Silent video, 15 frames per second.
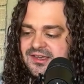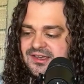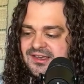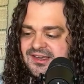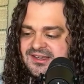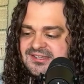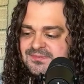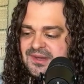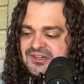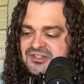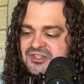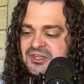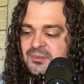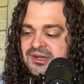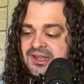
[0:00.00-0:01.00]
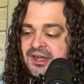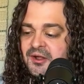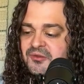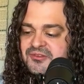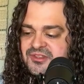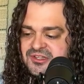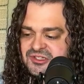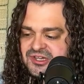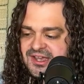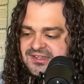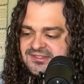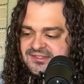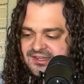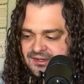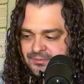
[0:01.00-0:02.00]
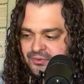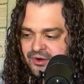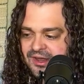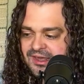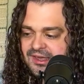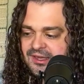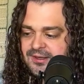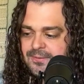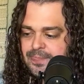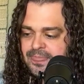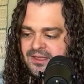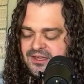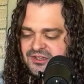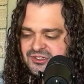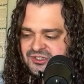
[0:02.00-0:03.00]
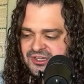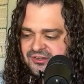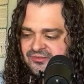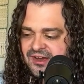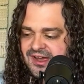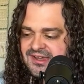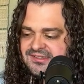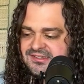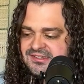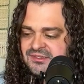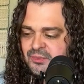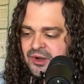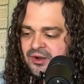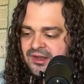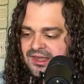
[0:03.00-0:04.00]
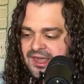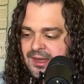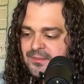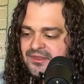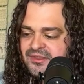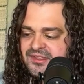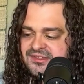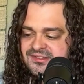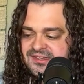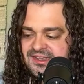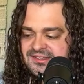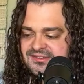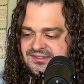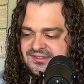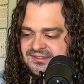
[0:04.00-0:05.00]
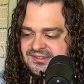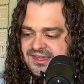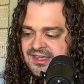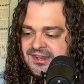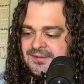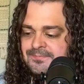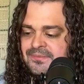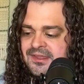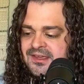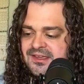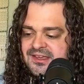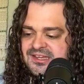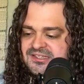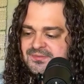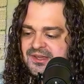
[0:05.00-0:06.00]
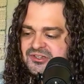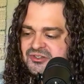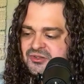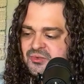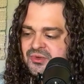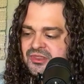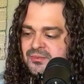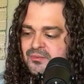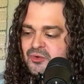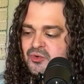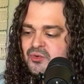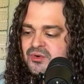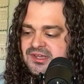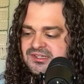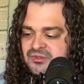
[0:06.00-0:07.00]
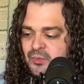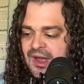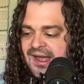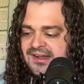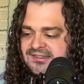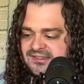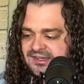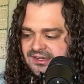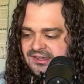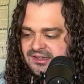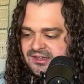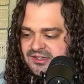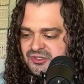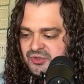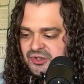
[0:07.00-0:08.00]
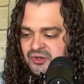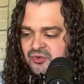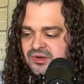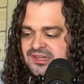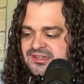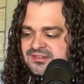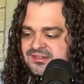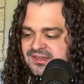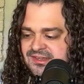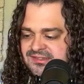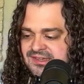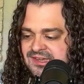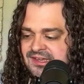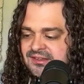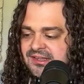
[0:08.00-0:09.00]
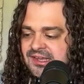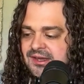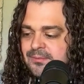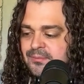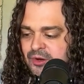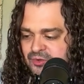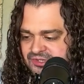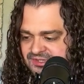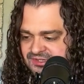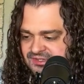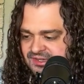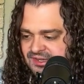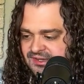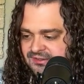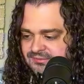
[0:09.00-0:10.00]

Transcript: especially when held to the chest in praying. She advises wearing amethyst against the skin, especially when the moon is waxing, to increase its healing potency.